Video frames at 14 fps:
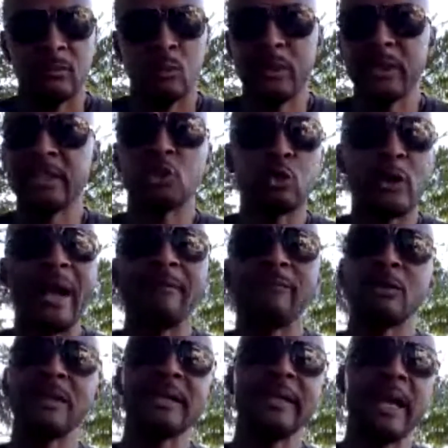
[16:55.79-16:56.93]
We can
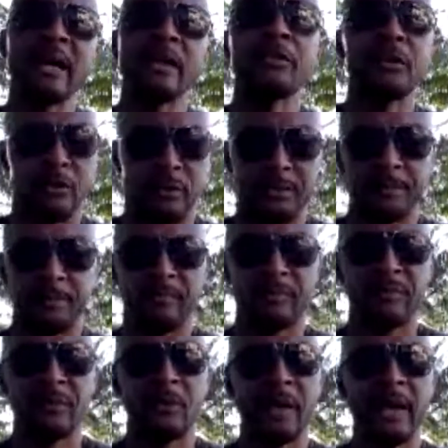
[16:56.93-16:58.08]
travel together,
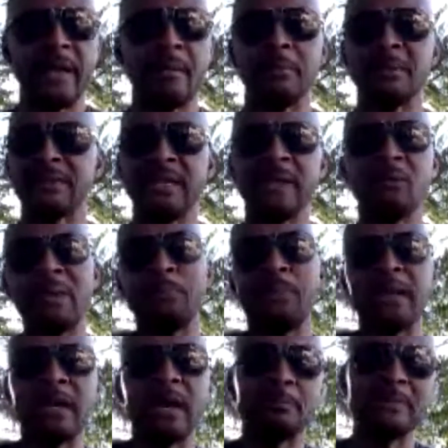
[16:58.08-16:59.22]
right? But then we
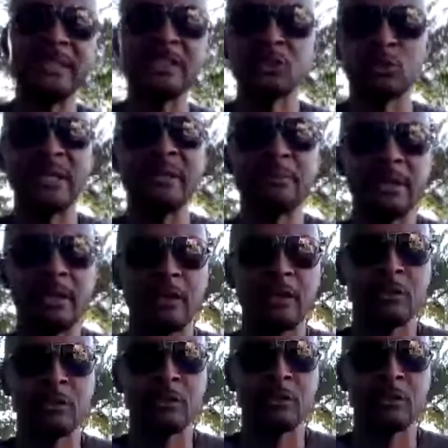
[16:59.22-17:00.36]
pick up these dream
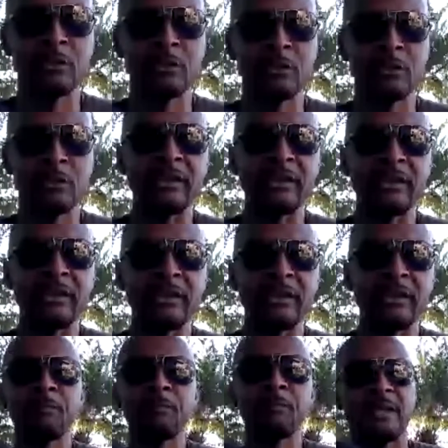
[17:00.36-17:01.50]
killers, like
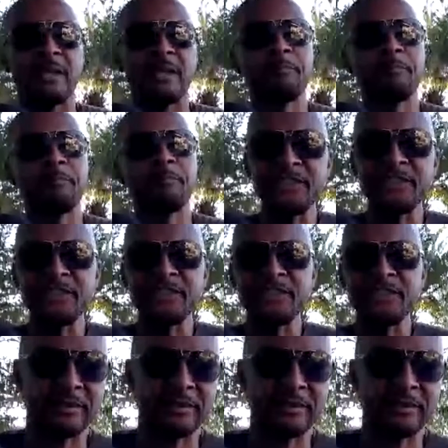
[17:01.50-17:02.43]
impatience.